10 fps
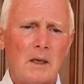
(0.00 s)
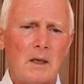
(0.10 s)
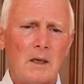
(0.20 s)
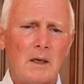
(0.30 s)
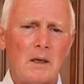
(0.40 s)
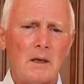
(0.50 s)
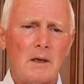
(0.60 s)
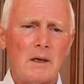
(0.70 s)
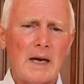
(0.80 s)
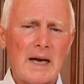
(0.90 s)

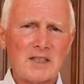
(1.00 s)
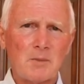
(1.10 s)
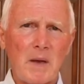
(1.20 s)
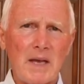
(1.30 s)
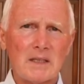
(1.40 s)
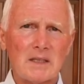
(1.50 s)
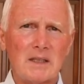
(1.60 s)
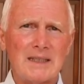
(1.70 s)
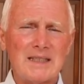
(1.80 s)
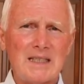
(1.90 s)
aspect
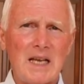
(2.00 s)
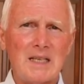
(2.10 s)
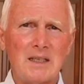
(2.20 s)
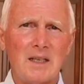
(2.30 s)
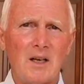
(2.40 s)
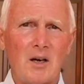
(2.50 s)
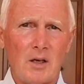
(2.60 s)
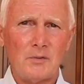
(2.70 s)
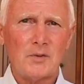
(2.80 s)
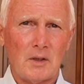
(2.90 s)
and tenet
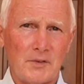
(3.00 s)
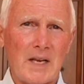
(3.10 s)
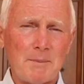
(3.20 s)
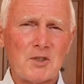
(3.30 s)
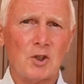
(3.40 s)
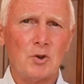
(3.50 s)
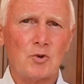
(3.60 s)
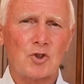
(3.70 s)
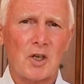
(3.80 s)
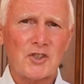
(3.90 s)
of an
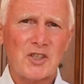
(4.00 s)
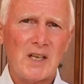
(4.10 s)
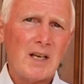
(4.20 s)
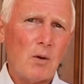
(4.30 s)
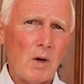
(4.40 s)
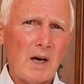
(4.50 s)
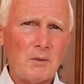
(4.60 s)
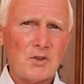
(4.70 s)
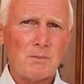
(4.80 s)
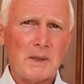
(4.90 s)
absolute trust. And what I
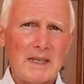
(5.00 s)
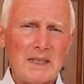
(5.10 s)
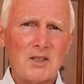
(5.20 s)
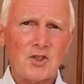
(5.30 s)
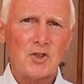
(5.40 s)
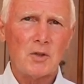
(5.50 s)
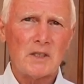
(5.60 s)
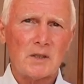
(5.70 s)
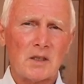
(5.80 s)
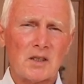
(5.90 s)
would begin to do
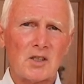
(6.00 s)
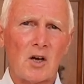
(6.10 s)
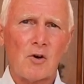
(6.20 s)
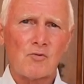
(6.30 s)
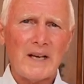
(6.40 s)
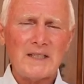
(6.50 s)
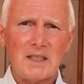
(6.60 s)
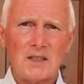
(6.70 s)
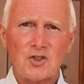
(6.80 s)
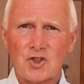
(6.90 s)
is to start
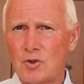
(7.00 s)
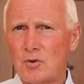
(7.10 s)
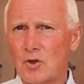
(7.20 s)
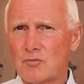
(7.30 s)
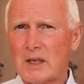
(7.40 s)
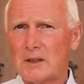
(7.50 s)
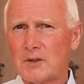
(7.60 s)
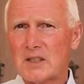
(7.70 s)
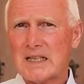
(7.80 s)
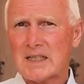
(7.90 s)
writing to your
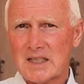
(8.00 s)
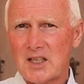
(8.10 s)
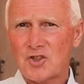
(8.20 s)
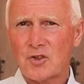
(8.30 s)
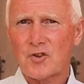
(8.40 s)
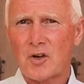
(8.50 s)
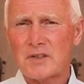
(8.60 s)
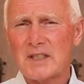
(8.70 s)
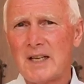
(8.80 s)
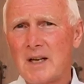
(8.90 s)
relevant taxation
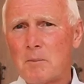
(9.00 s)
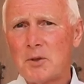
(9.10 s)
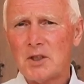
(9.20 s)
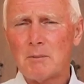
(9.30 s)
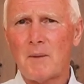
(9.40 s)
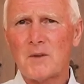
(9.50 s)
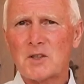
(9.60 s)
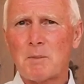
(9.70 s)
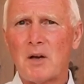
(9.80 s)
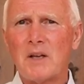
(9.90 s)
authority, put him on the
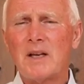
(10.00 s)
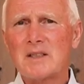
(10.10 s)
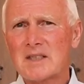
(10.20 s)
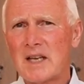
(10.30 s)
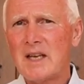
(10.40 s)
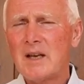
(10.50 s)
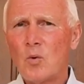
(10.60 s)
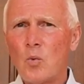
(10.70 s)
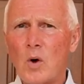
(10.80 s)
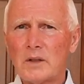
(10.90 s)
spot and say,
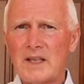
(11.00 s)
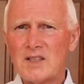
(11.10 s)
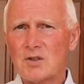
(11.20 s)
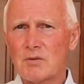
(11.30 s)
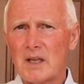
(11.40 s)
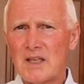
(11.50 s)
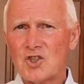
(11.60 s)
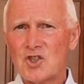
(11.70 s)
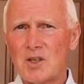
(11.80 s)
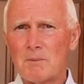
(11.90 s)
what is the
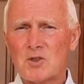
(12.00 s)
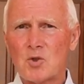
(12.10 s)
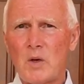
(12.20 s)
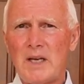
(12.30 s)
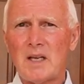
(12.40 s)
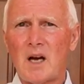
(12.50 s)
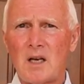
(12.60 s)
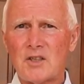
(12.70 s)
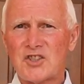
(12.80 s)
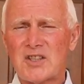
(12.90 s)
relationship between
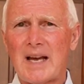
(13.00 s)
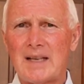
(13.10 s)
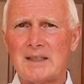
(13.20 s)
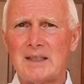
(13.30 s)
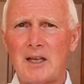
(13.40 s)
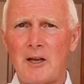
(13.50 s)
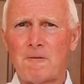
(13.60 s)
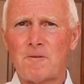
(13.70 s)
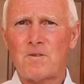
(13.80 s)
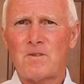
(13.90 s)
us? And if
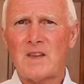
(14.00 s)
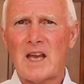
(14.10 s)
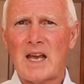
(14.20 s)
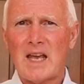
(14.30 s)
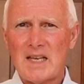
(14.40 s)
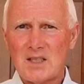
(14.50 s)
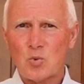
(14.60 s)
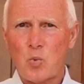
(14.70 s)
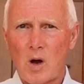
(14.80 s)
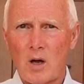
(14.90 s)
there
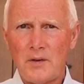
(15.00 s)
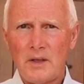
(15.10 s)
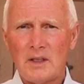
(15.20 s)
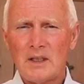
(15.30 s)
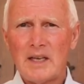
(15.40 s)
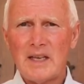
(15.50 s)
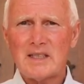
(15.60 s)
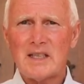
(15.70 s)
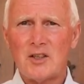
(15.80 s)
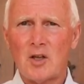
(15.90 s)
is one,
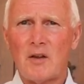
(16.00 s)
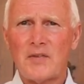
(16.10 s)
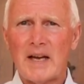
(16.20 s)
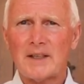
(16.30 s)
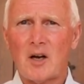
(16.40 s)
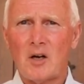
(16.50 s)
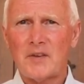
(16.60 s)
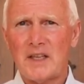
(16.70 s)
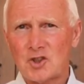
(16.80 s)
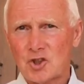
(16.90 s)
is it not that
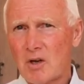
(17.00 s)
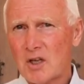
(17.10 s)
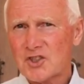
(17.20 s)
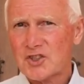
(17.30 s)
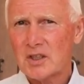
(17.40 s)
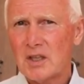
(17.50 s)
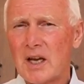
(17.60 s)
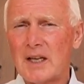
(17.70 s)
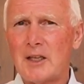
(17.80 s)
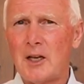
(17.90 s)
of a trust?
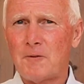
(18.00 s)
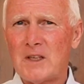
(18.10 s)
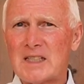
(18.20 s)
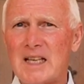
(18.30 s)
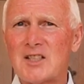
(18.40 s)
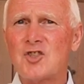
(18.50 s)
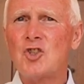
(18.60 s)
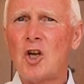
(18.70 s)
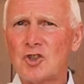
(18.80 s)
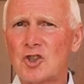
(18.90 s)
And if it is
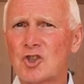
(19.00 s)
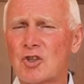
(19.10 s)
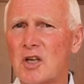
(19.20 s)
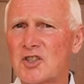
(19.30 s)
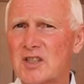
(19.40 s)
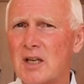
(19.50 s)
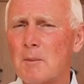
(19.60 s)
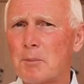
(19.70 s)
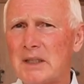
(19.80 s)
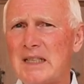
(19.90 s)
not a trust,
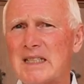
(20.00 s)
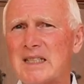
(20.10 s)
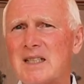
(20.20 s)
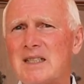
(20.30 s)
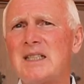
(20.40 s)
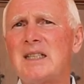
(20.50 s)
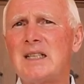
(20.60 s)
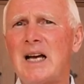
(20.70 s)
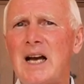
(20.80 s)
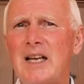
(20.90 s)
please
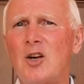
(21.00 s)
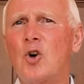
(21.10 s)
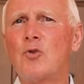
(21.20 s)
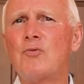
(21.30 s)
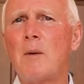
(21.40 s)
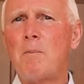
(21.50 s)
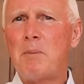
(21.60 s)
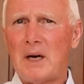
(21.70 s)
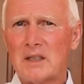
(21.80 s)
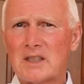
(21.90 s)
deny or
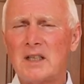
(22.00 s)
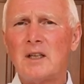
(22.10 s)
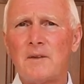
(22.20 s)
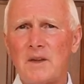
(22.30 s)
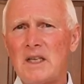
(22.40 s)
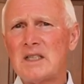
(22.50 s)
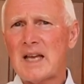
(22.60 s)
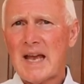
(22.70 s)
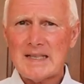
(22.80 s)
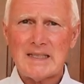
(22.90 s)
rebut
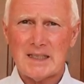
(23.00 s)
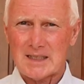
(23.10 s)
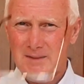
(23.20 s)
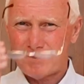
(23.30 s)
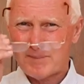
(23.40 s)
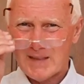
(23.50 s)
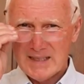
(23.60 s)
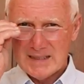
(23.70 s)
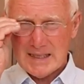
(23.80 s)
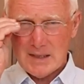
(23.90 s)
these headings.
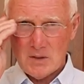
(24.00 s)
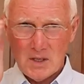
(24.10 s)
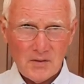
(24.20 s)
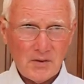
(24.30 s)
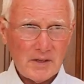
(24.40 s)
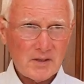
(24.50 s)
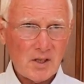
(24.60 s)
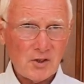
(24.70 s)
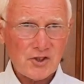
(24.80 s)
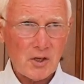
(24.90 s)
Now, there is
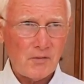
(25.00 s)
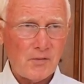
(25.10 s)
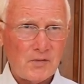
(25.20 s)
also